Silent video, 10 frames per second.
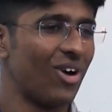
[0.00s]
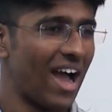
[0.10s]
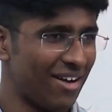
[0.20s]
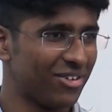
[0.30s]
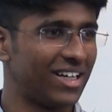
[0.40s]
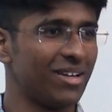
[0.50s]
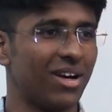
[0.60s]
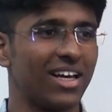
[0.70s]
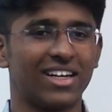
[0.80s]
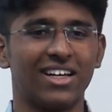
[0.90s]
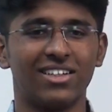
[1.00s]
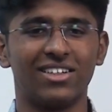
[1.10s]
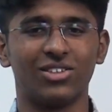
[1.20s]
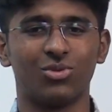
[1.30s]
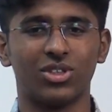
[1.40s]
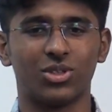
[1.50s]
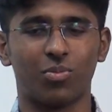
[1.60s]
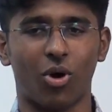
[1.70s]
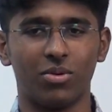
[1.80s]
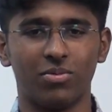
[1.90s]
you have a team like Netherlands, which
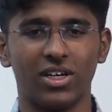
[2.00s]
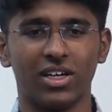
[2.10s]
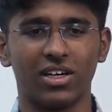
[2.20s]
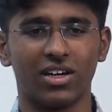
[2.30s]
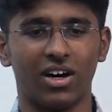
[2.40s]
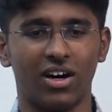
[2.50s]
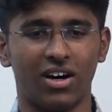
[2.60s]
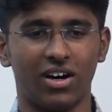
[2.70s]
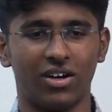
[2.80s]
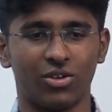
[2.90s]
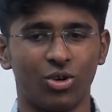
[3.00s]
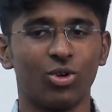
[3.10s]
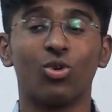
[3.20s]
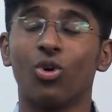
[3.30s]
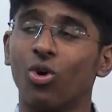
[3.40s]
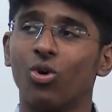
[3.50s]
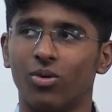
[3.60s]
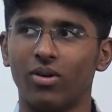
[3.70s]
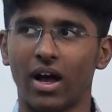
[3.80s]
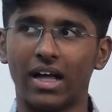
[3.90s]
probably, at
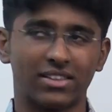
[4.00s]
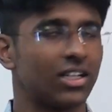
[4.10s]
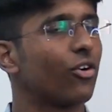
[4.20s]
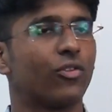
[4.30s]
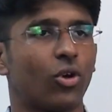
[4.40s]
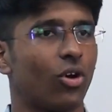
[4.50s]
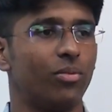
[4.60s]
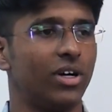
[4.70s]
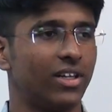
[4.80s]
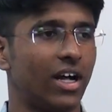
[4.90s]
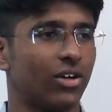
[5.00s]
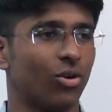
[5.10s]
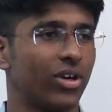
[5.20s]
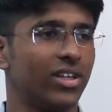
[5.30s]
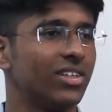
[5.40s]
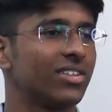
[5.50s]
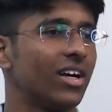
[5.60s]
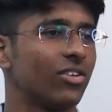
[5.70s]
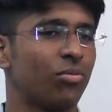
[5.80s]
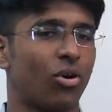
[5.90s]
the start of the tournament that, okay, these
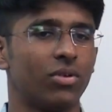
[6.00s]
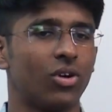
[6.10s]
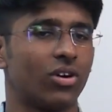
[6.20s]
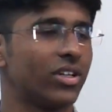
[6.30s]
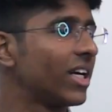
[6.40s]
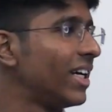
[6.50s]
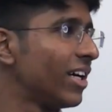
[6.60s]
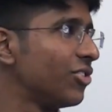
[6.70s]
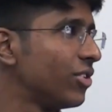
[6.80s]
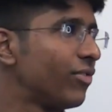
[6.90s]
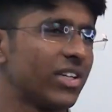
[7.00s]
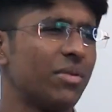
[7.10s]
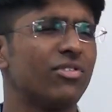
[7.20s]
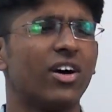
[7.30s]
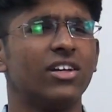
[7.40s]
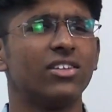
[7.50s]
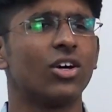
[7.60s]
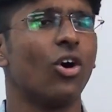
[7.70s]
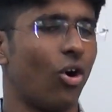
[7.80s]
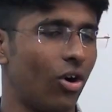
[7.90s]
guys are probably not in contention for semi-finals
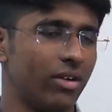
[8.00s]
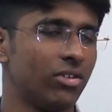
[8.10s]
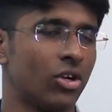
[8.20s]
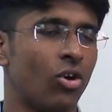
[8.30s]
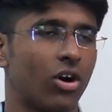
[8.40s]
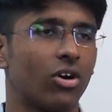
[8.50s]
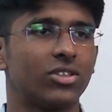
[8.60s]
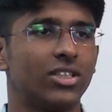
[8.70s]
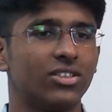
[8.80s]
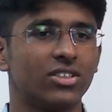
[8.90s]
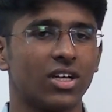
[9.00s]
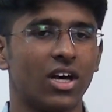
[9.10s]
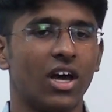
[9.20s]
or even the knockout stages,